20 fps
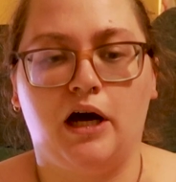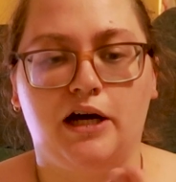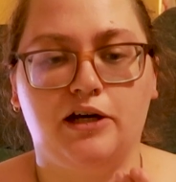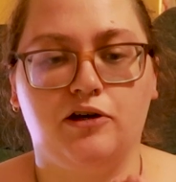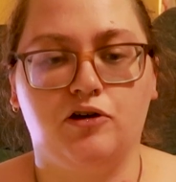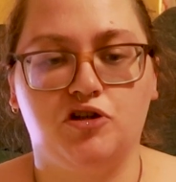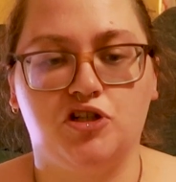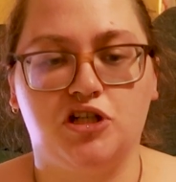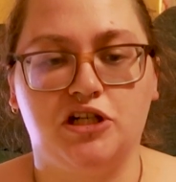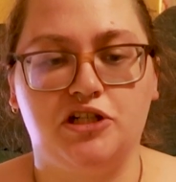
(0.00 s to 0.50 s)
I
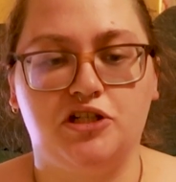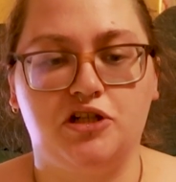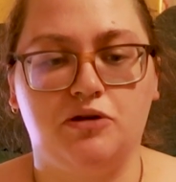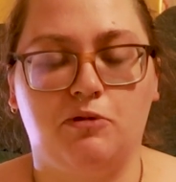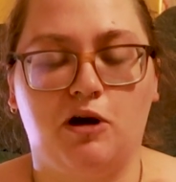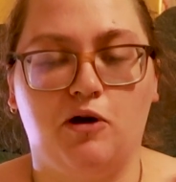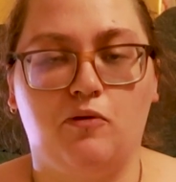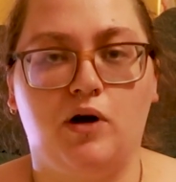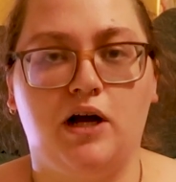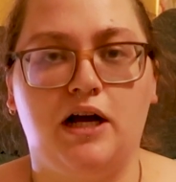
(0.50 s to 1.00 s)
usually
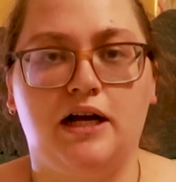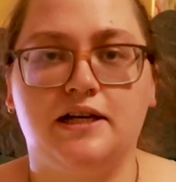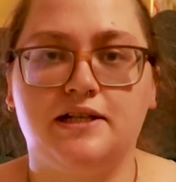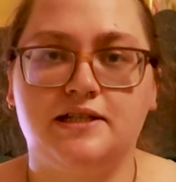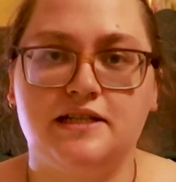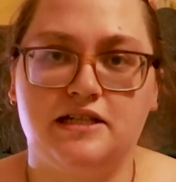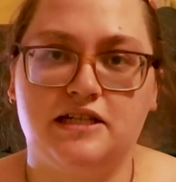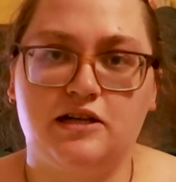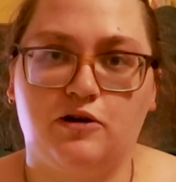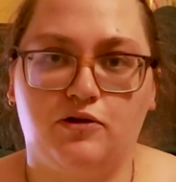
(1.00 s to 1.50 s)
do my work
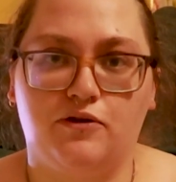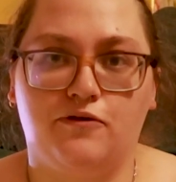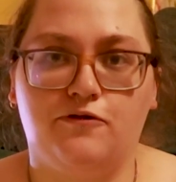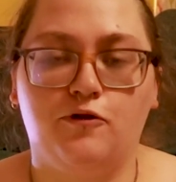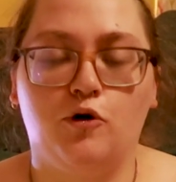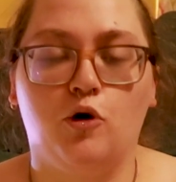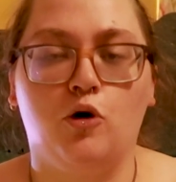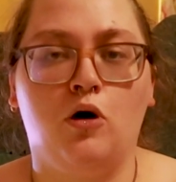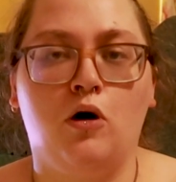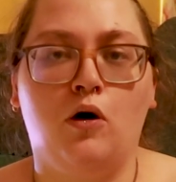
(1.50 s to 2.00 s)
sitting on the
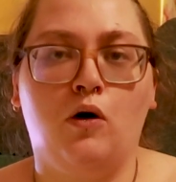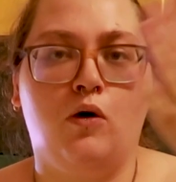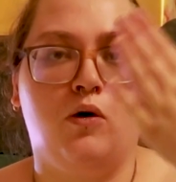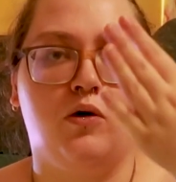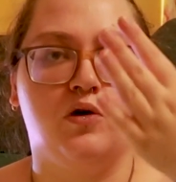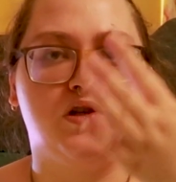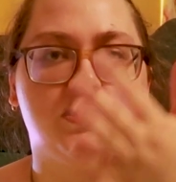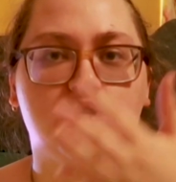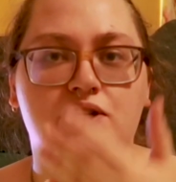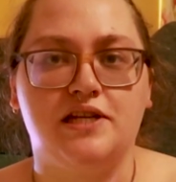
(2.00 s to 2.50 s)
floor
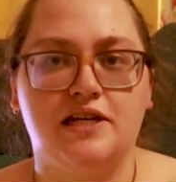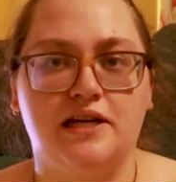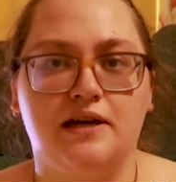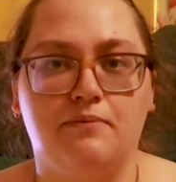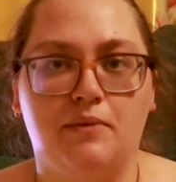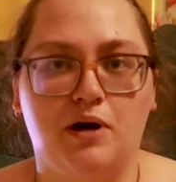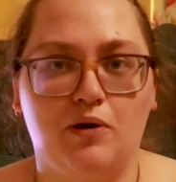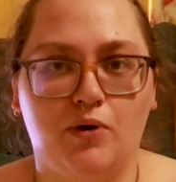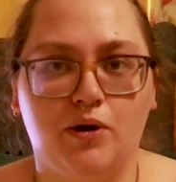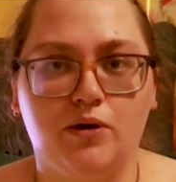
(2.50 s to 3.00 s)
or sitting
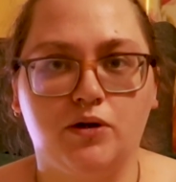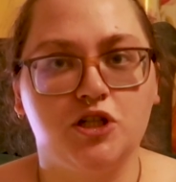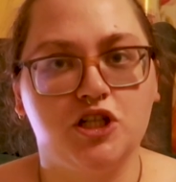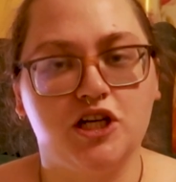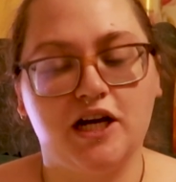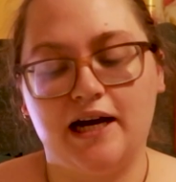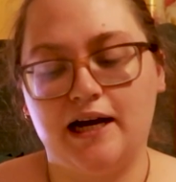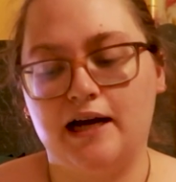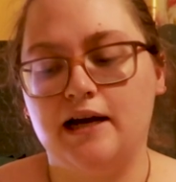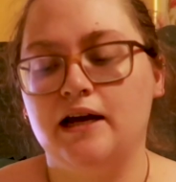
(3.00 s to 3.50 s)
in my
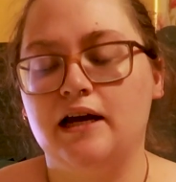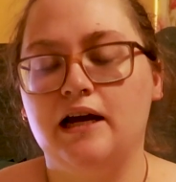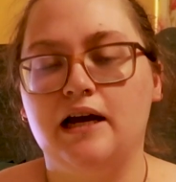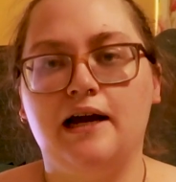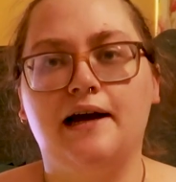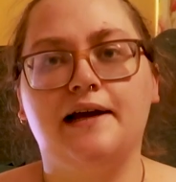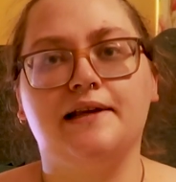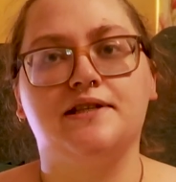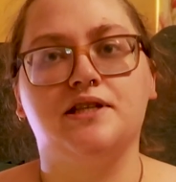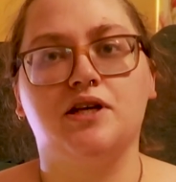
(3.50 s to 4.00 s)
wheelchair,
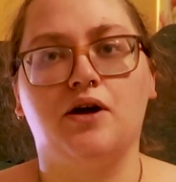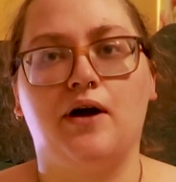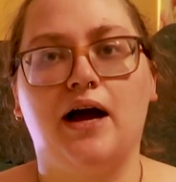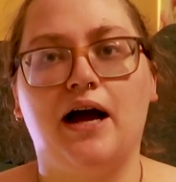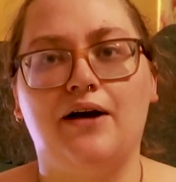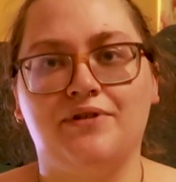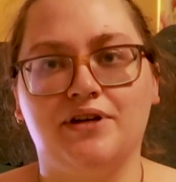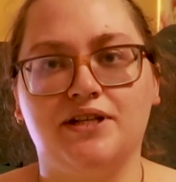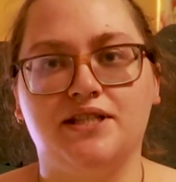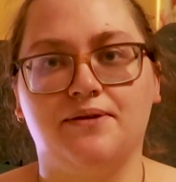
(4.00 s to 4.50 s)
and so
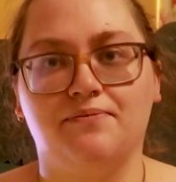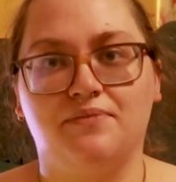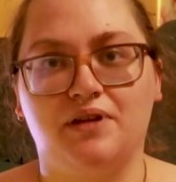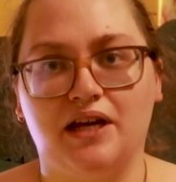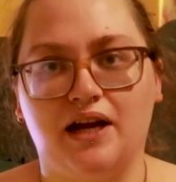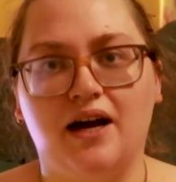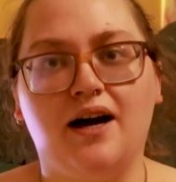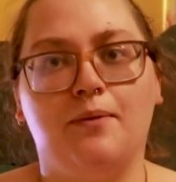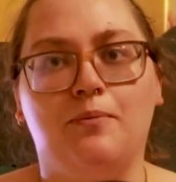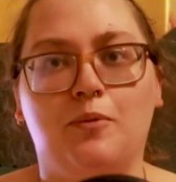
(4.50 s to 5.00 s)
having
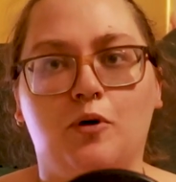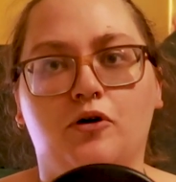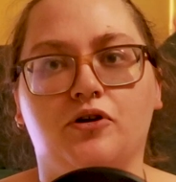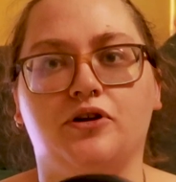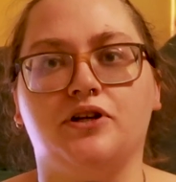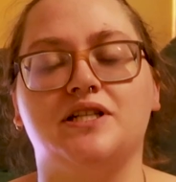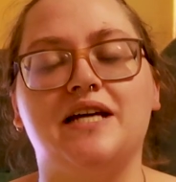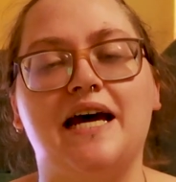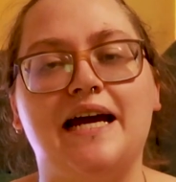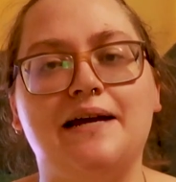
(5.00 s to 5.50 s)
something up
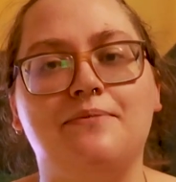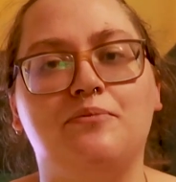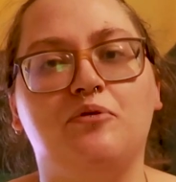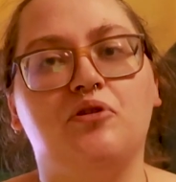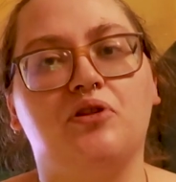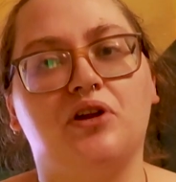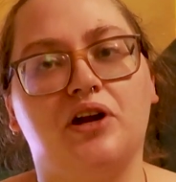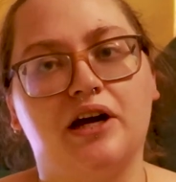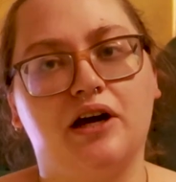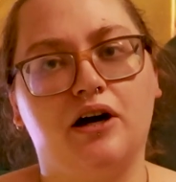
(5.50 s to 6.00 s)
on a
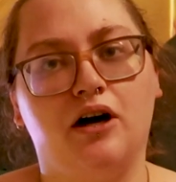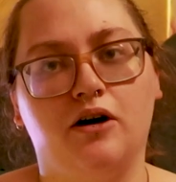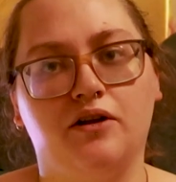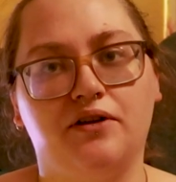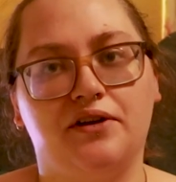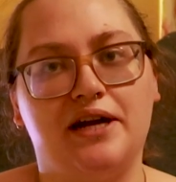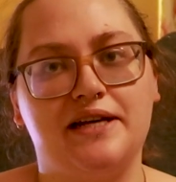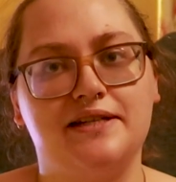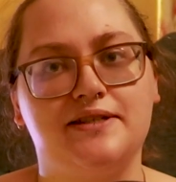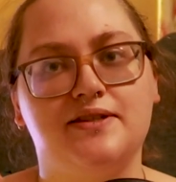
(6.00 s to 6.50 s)
table that I
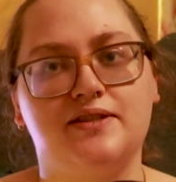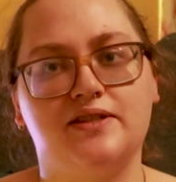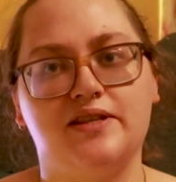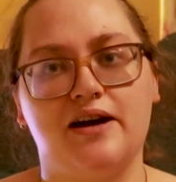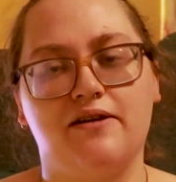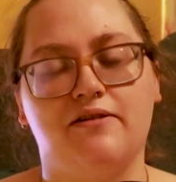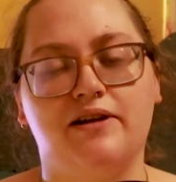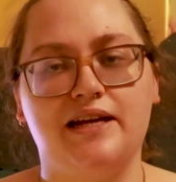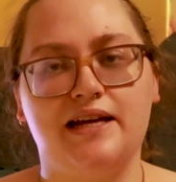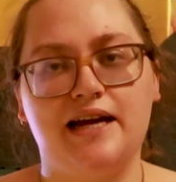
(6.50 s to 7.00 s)
can't
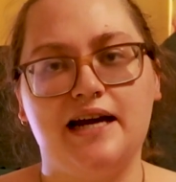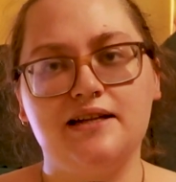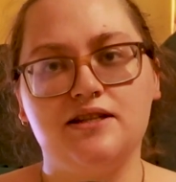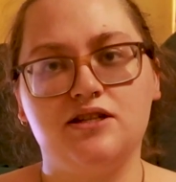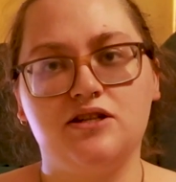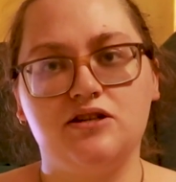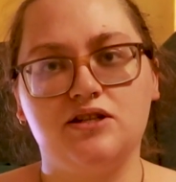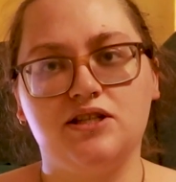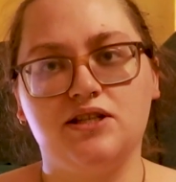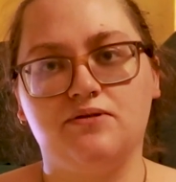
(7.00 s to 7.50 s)
necessarily
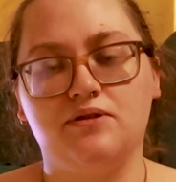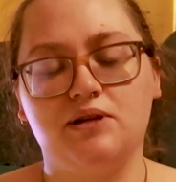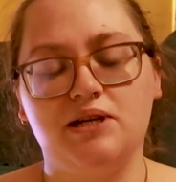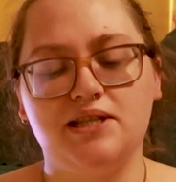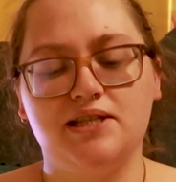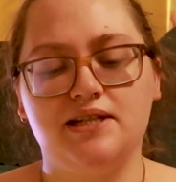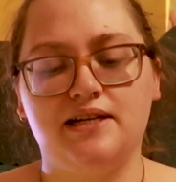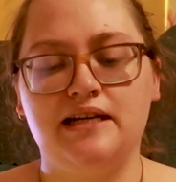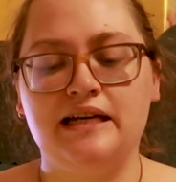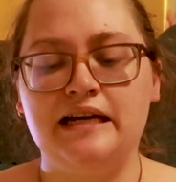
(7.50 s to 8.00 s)
get to so
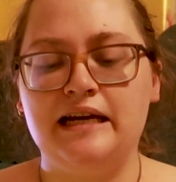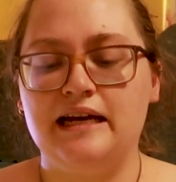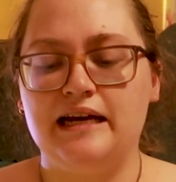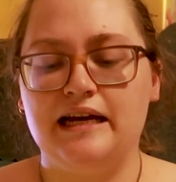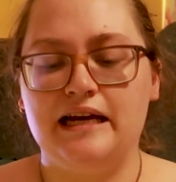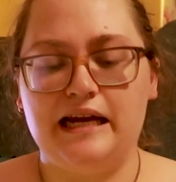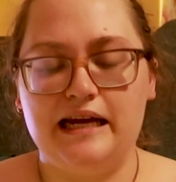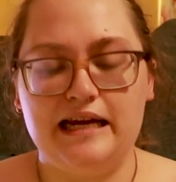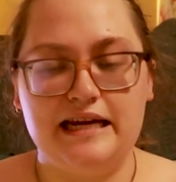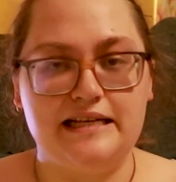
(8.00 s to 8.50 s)
easily
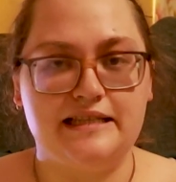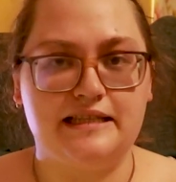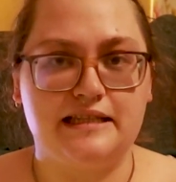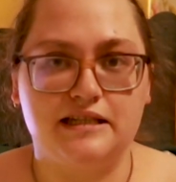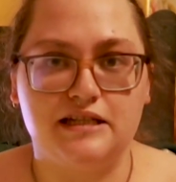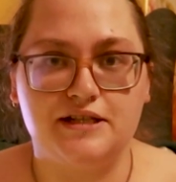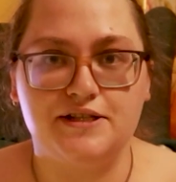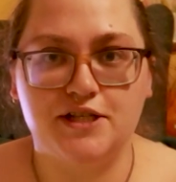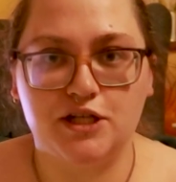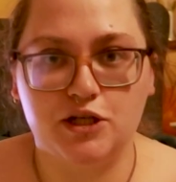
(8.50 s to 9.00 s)

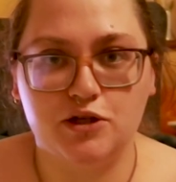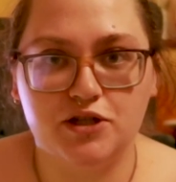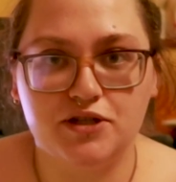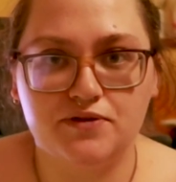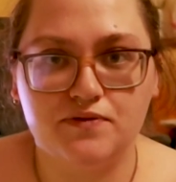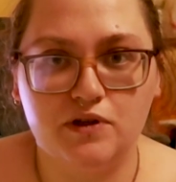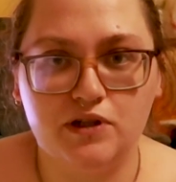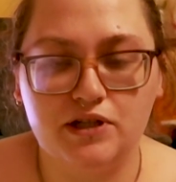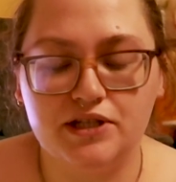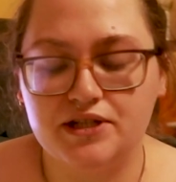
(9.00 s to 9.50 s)
isn't as
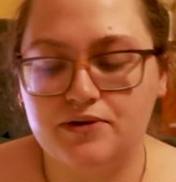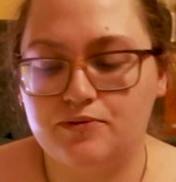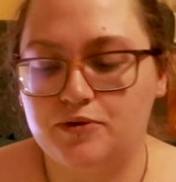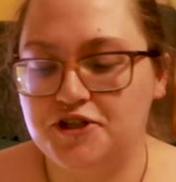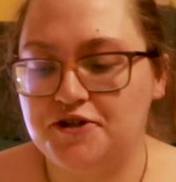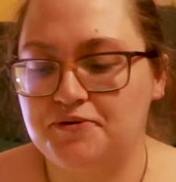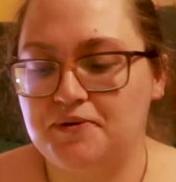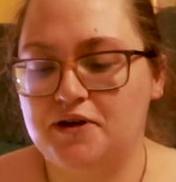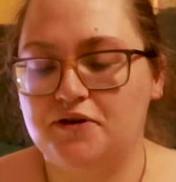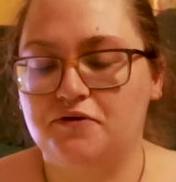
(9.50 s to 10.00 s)
useful as it
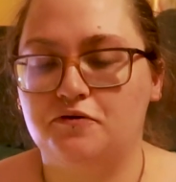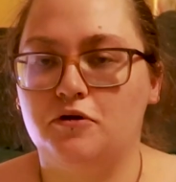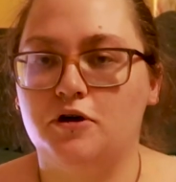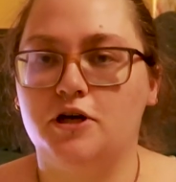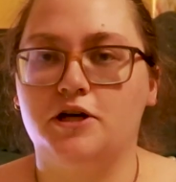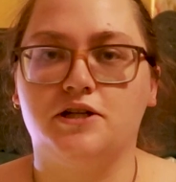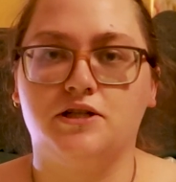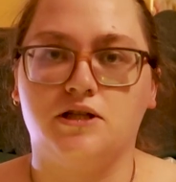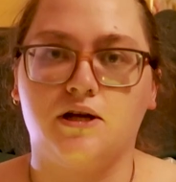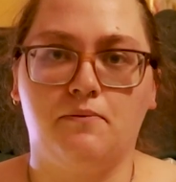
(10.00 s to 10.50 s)
would be
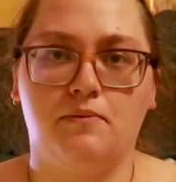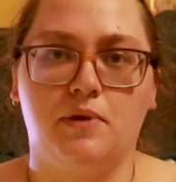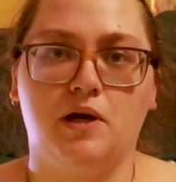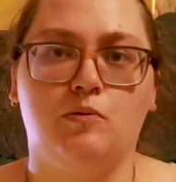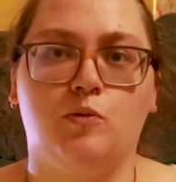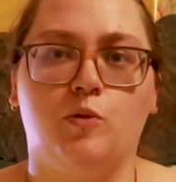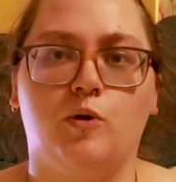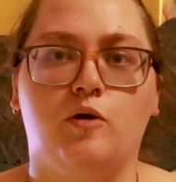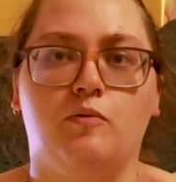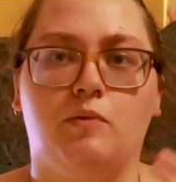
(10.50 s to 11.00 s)
for some
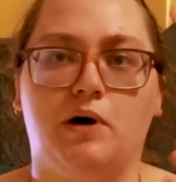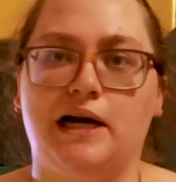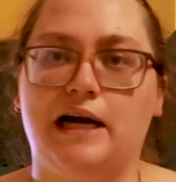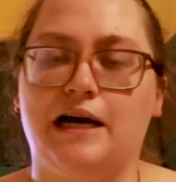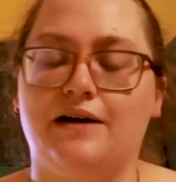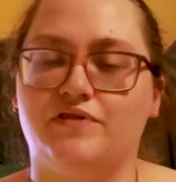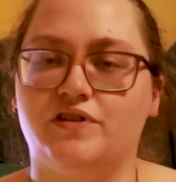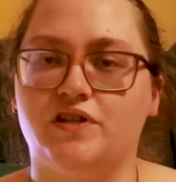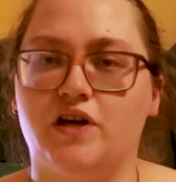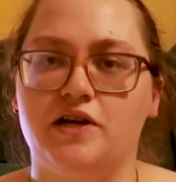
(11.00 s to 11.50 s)
people who might
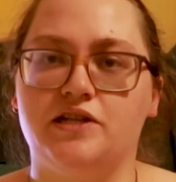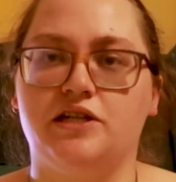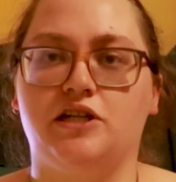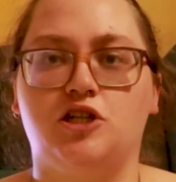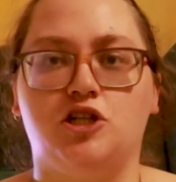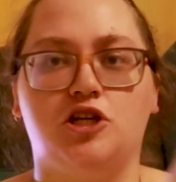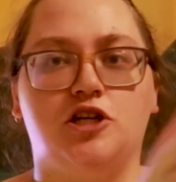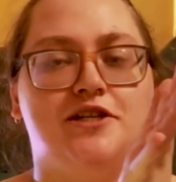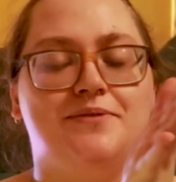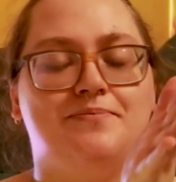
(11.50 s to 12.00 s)
have sight
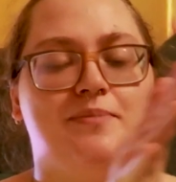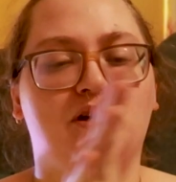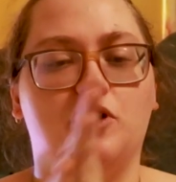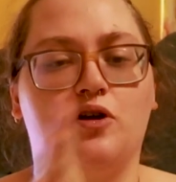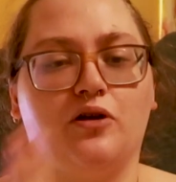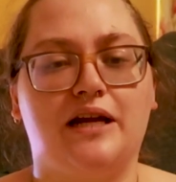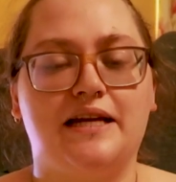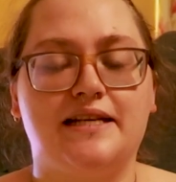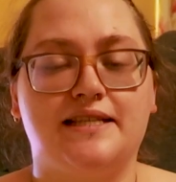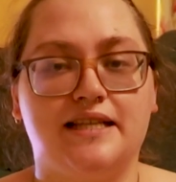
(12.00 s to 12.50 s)
issues but
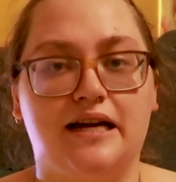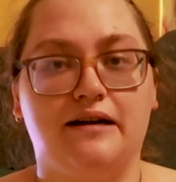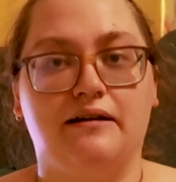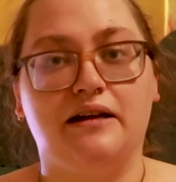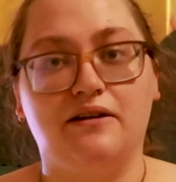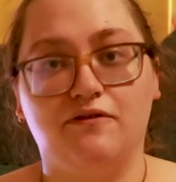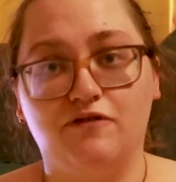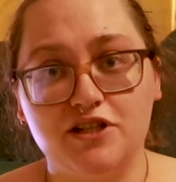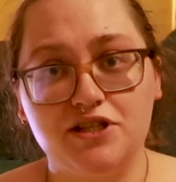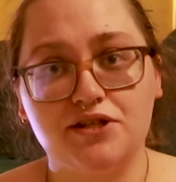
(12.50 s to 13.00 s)
not
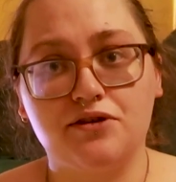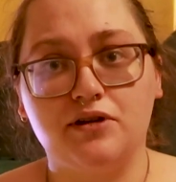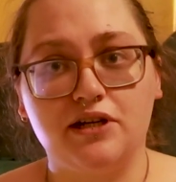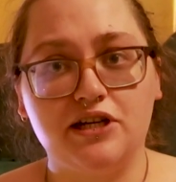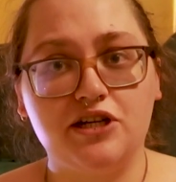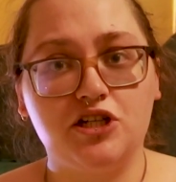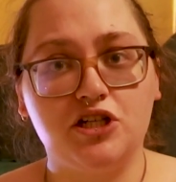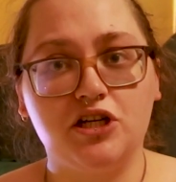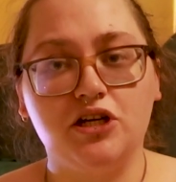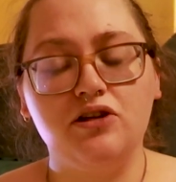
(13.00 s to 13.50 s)
necessarily physical
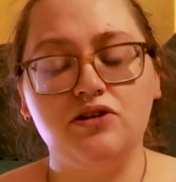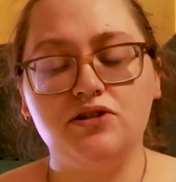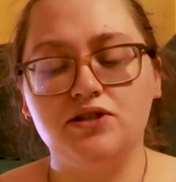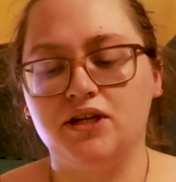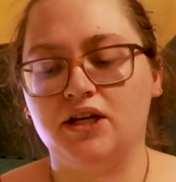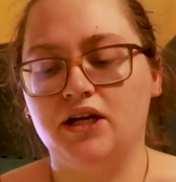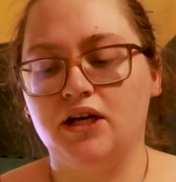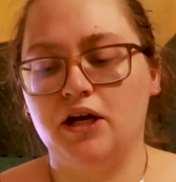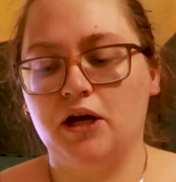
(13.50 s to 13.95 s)
issues.